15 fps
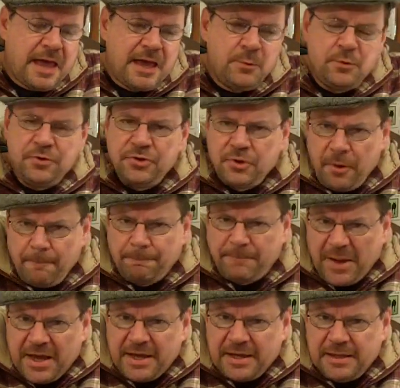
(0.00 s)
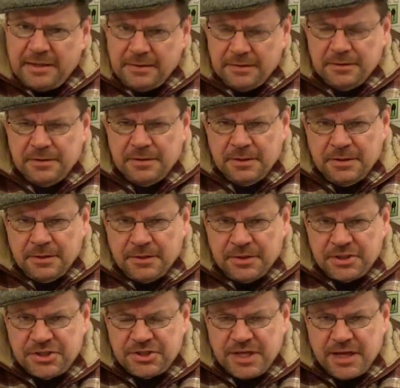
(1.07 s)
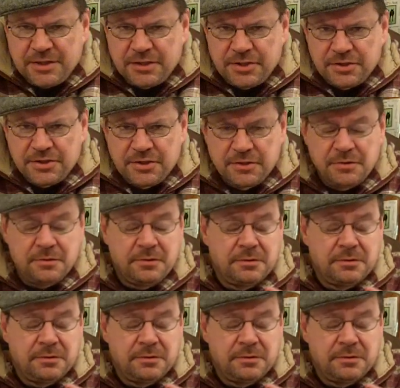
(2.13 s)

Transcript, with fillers: I would not buy the standard